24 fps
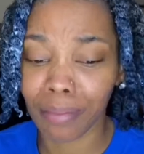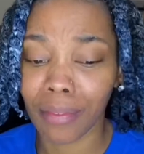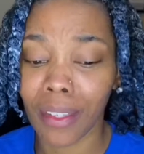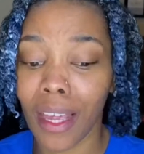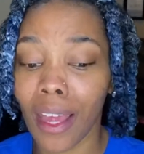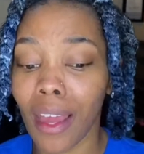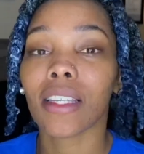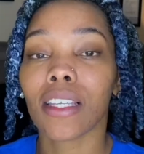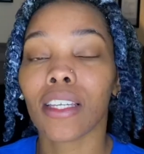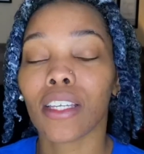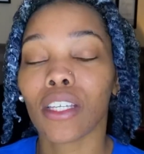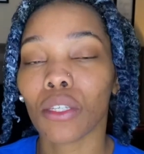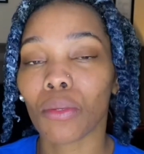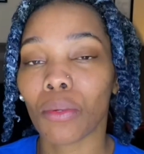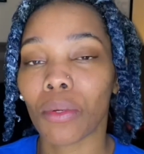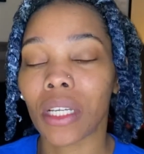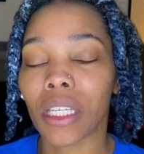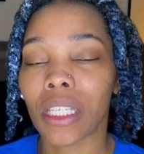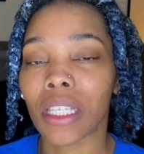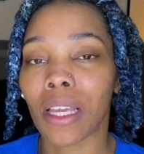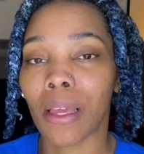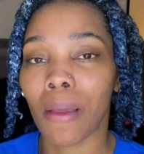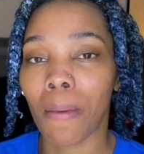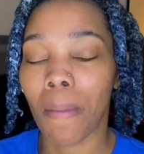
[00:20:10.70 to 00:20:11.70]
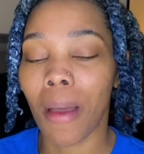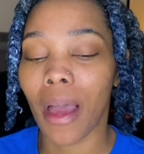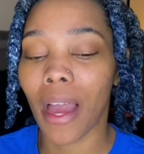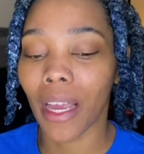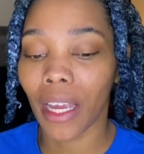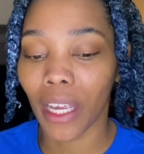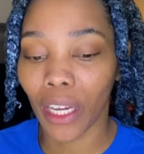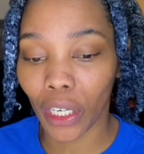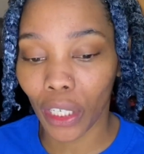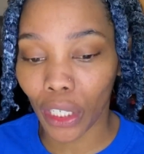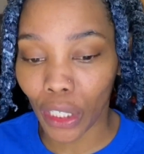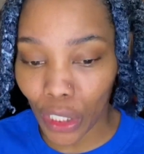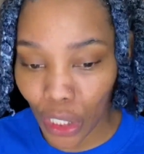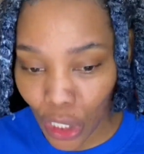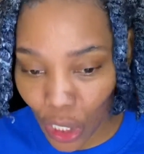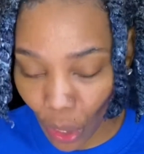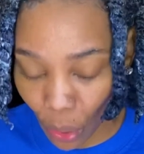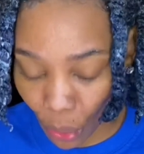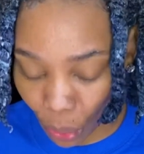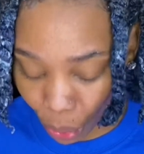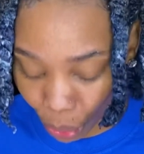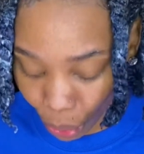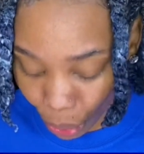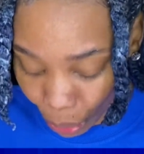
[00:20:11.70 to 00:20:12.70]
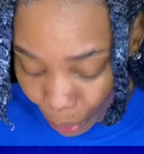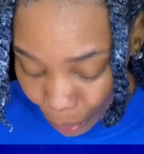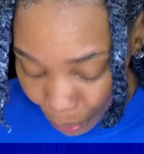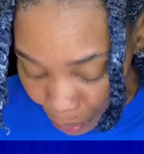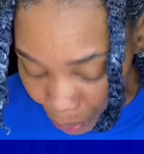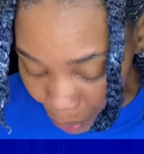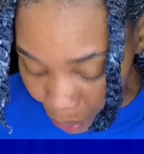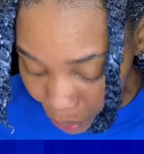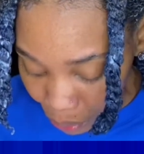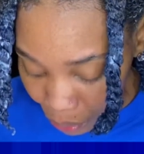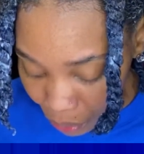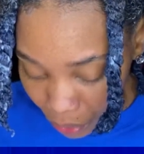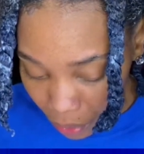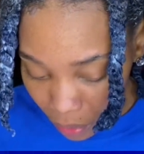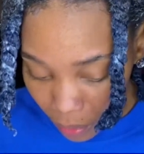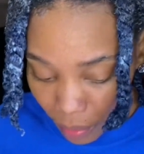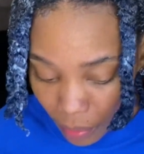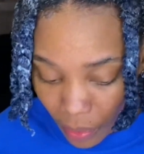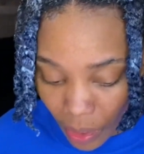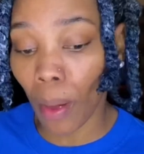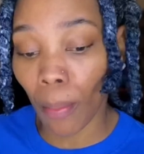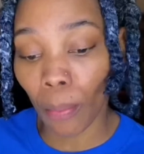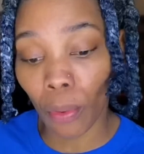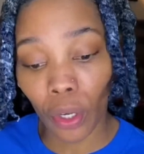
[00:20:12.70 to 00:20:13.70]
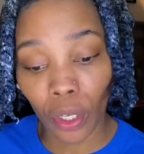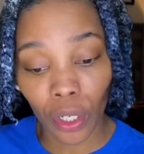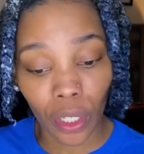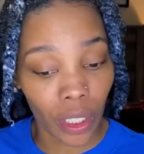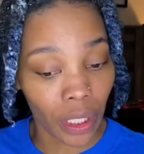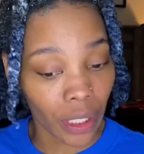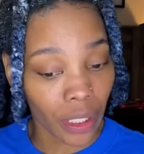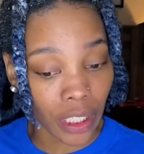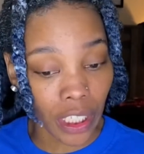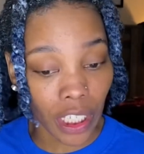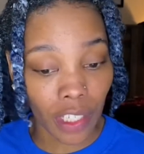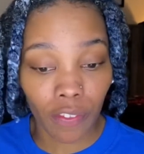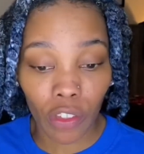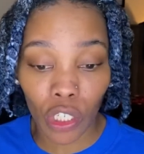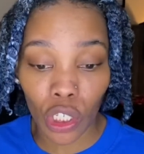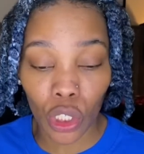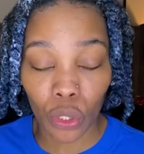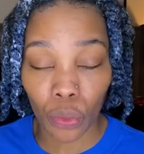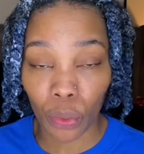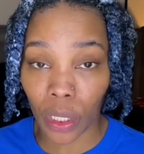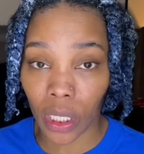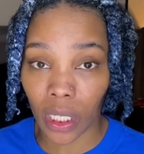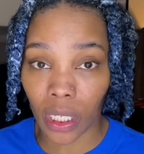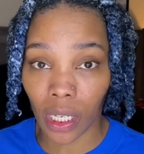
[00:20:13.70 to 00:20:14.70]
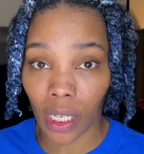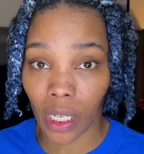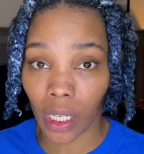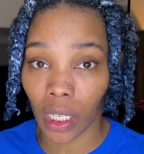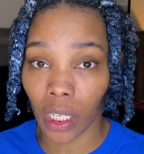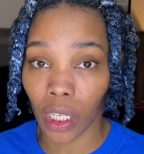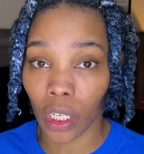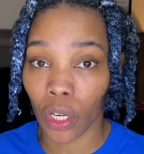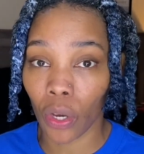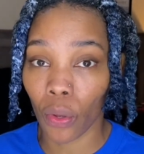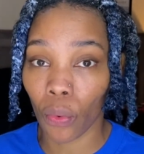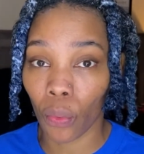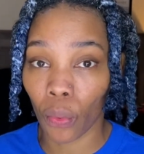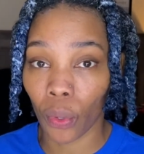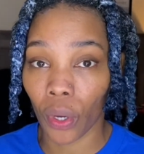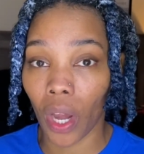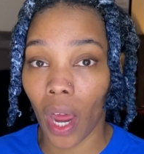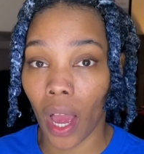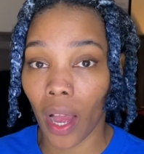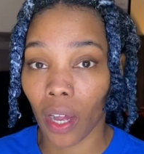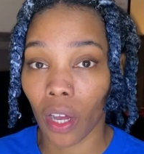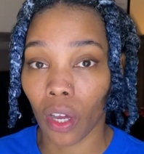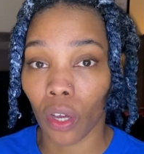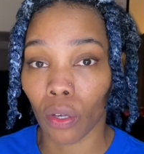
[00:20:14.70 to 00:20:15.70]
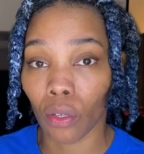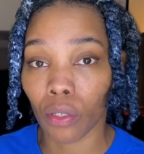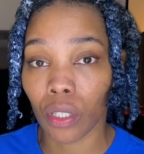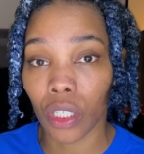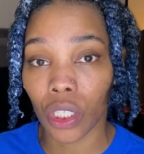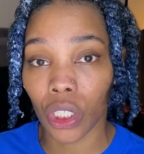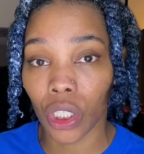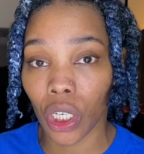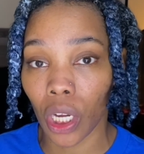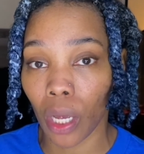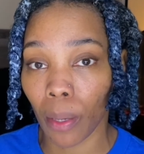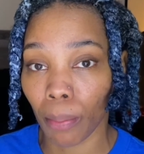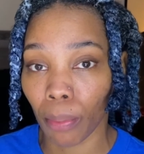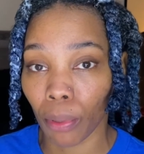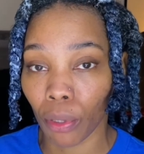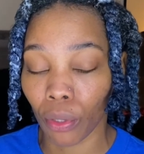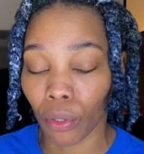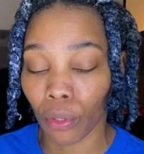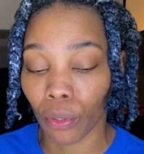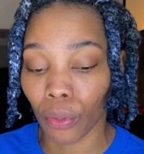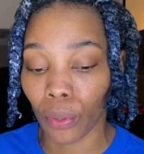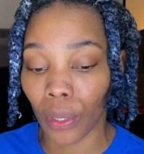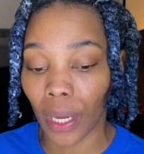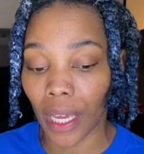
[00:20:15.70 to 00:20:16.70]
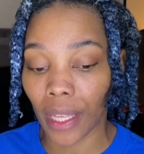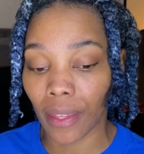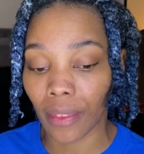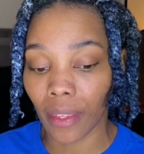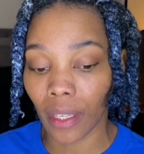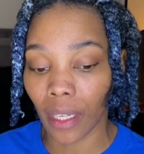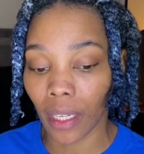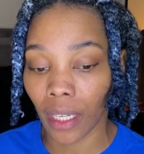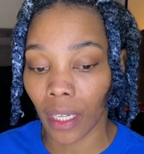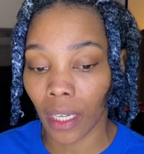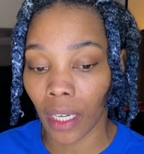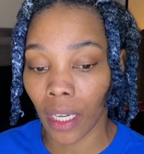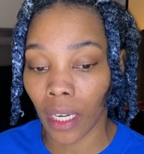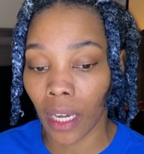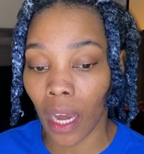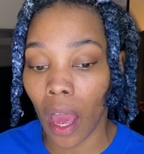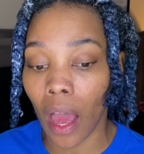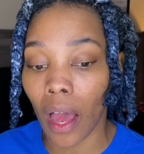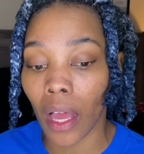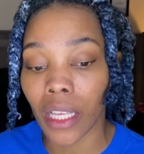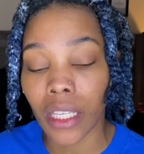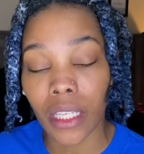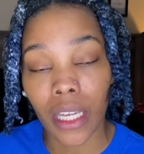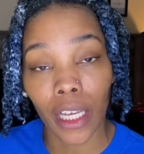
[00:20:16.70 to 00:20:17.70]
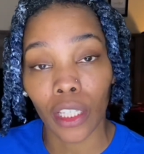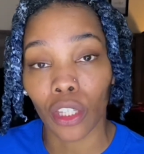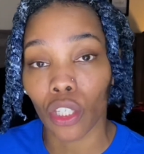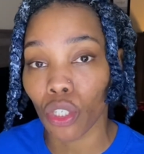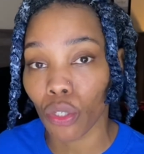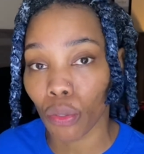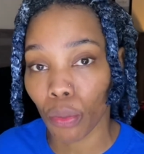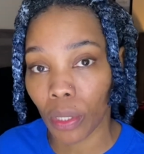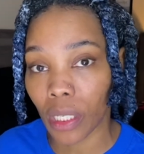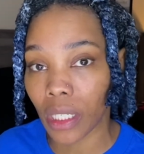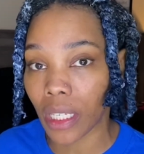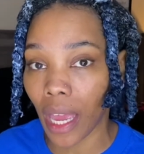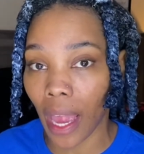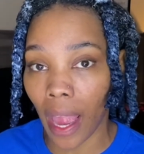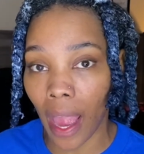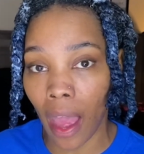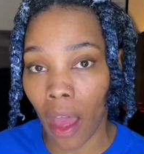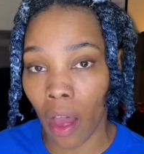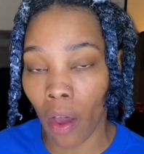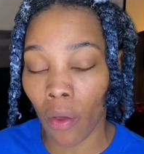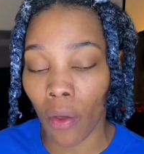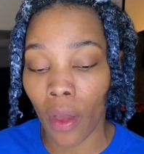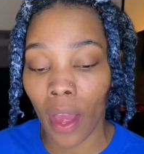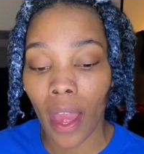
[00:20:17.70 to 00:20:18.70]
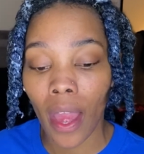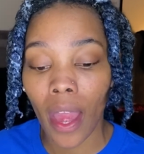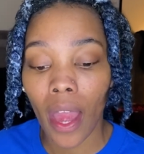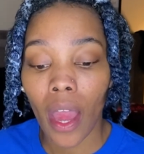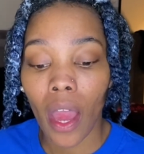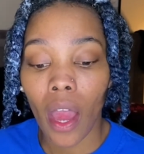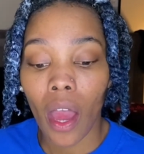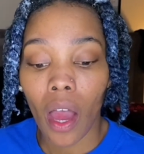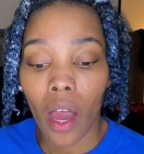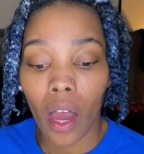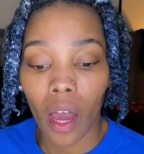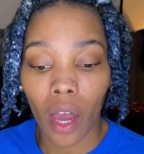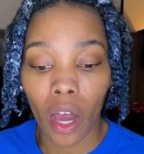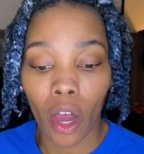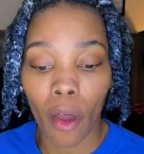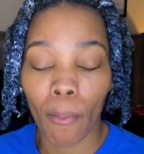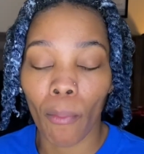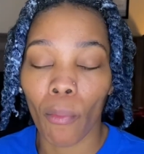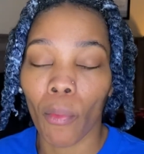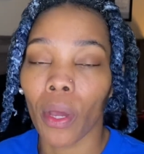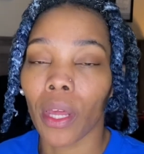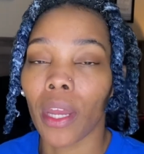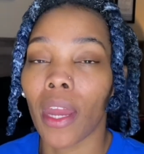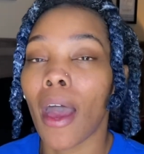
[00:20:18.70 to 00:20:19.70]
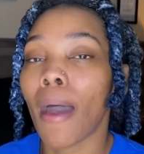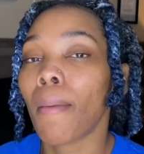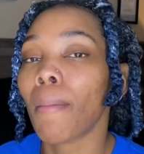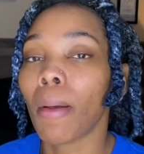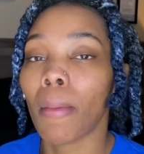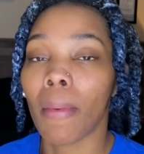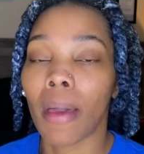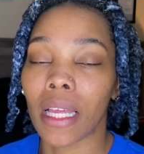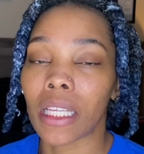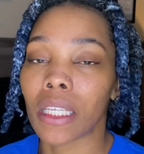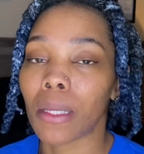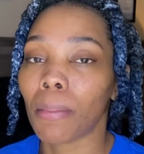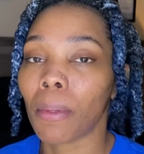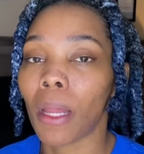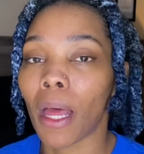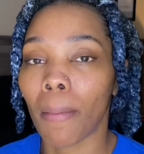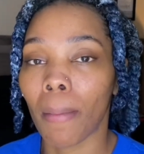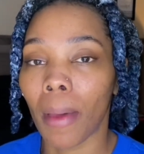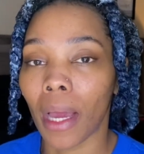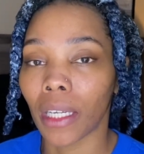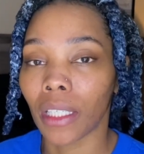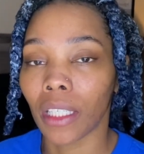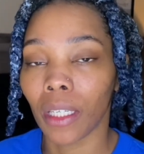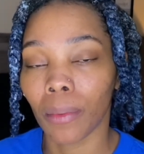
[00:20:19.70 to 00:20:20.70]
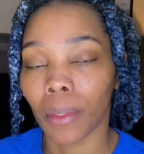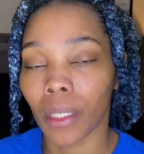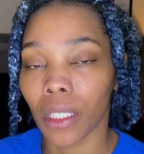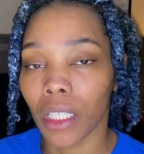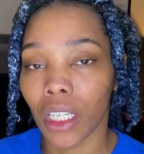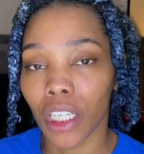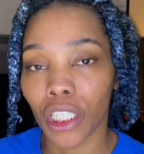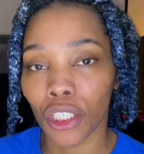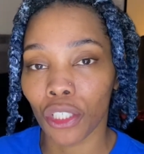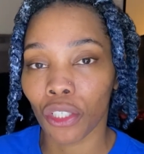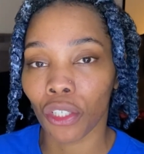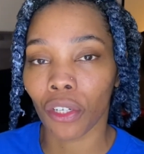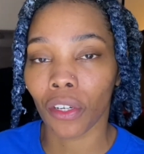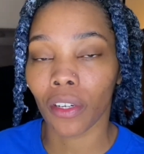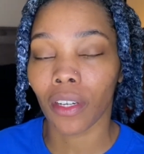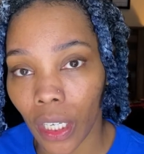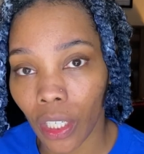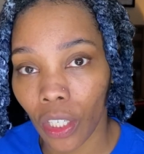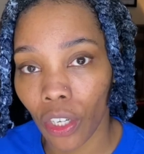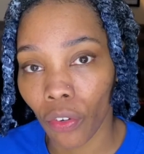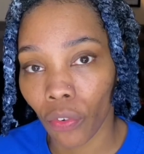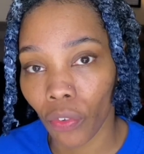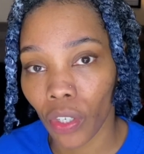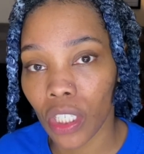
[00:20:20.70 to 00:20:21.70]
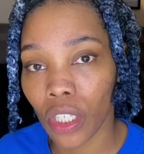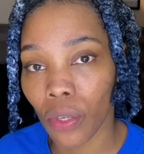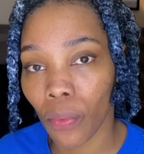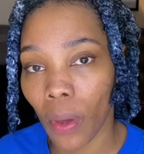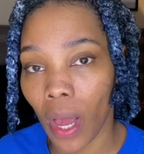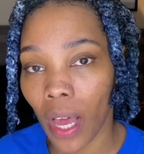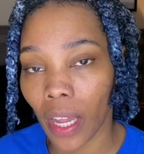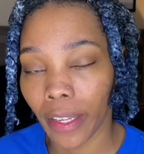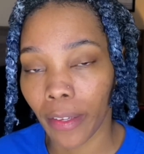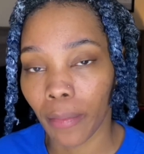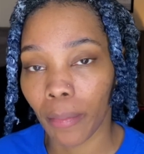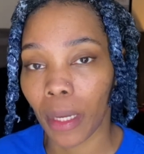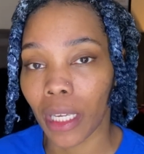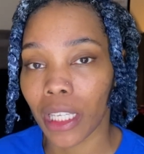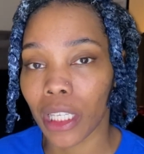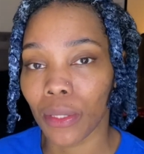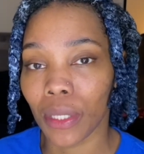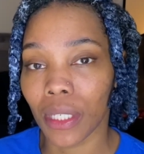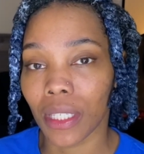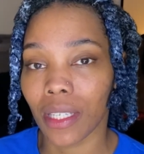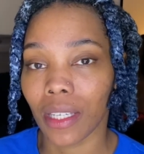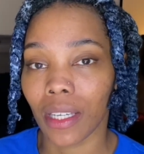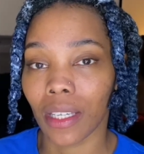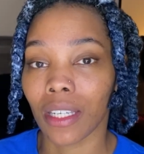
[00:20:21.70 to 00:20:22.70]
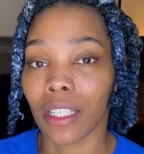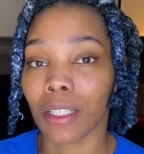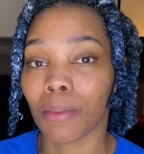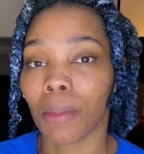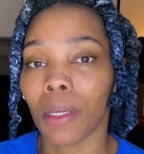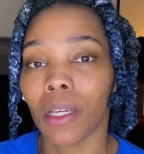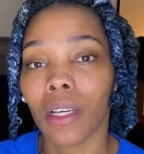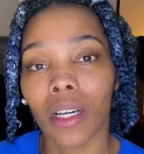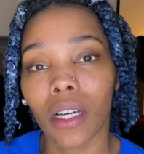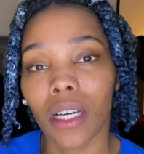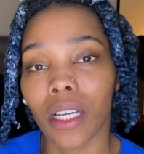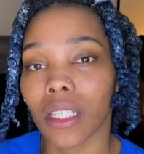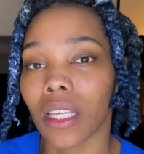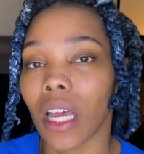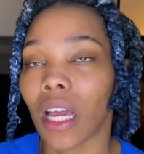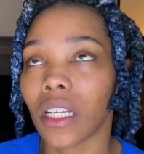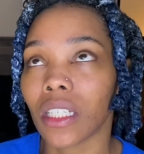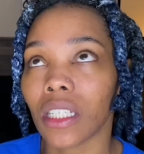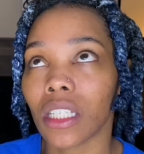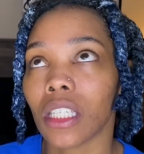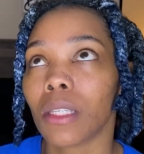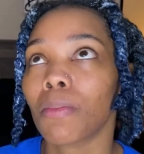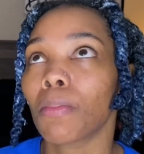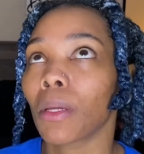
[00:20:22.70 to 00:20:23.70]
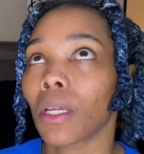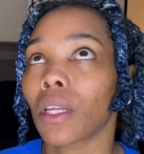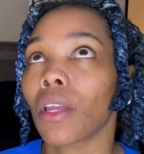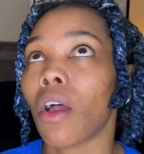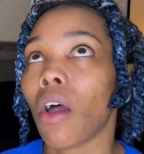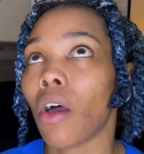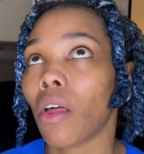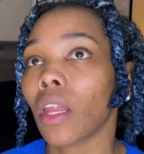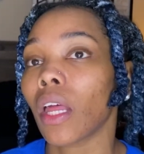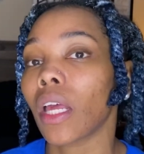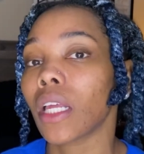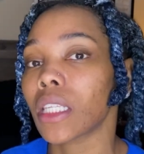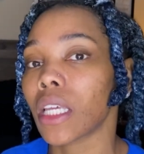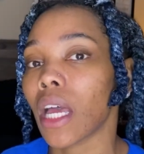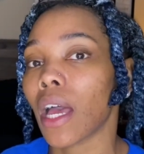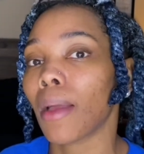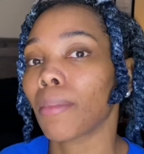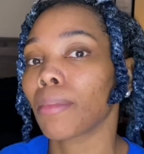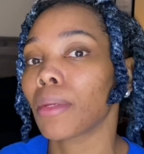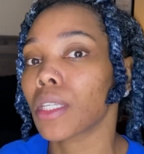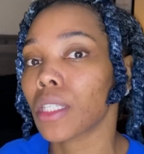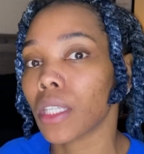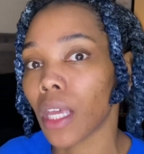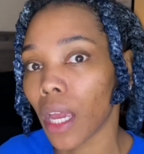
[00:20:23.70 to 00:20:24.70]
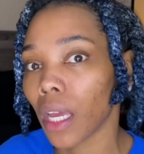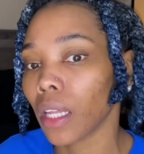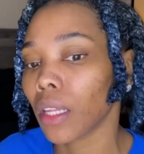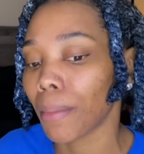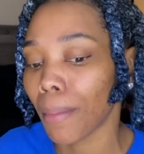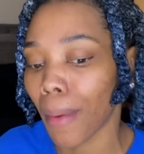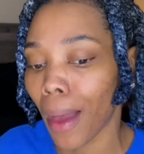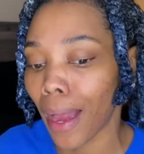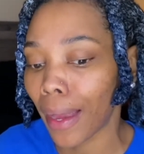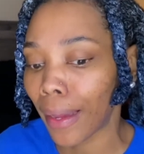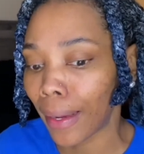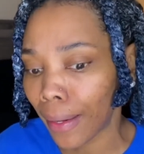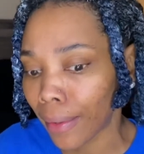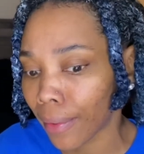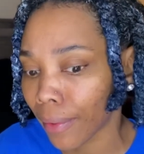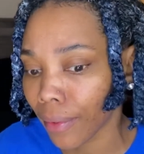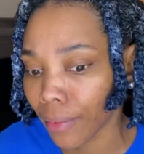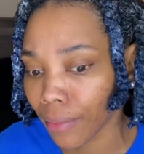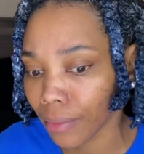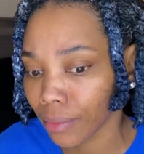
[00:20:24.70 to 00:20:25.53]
10. 10 twists in my hair total. I'm gonna leave these twists in when I go to shampoo, and then I'll take the twist out when I'm about to apply my deep conditioner. The reason why I leave my twist in is because I just spend all that time detangling my hair.